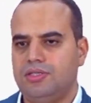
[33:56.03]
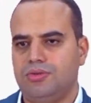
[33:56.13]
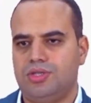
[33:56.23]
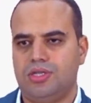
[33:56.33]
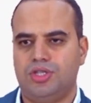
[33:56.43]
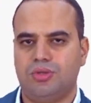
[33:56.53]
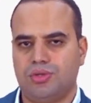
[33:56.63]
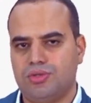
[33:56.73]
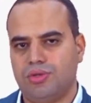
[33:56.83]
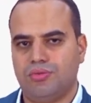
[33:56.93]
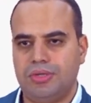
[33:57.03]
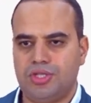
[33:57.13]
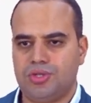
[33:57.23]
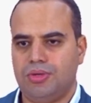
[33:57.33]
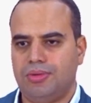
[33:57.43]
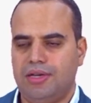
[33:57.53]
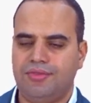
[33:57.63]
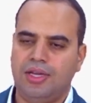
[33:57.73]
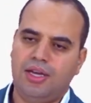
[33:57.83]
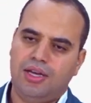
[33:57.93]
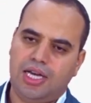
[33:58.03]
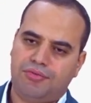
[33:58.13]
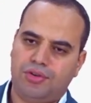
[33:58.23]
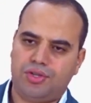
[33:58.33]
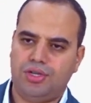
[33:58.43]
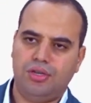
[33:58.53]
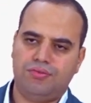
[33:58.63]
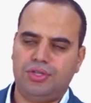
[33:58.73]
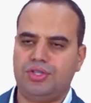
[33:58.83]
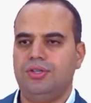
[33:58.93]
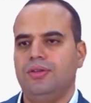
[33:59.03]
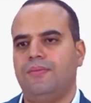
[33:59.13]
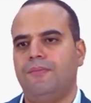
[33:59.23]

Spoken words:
So it shows also the regions where we have high friction, low friction.